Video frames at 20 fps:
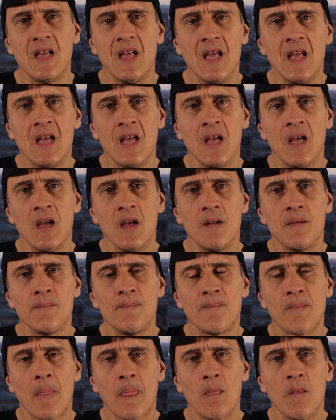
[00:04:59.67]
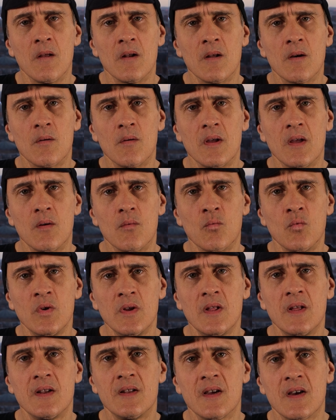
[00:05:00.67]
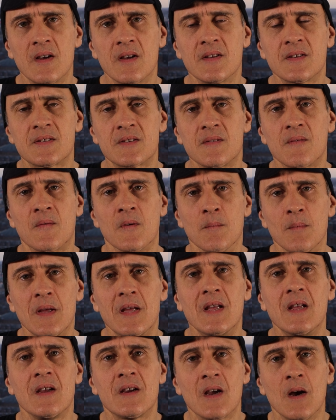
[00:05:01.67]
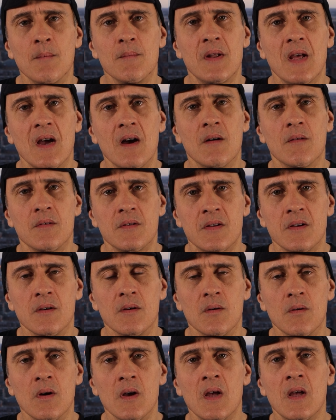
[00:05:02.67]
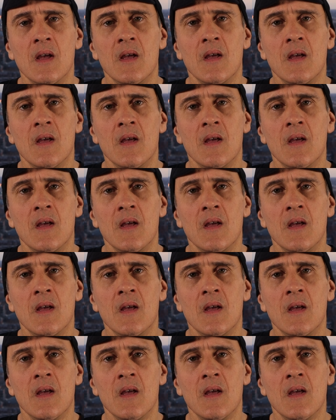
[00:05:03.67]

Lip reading: And, it really does, for me, come down to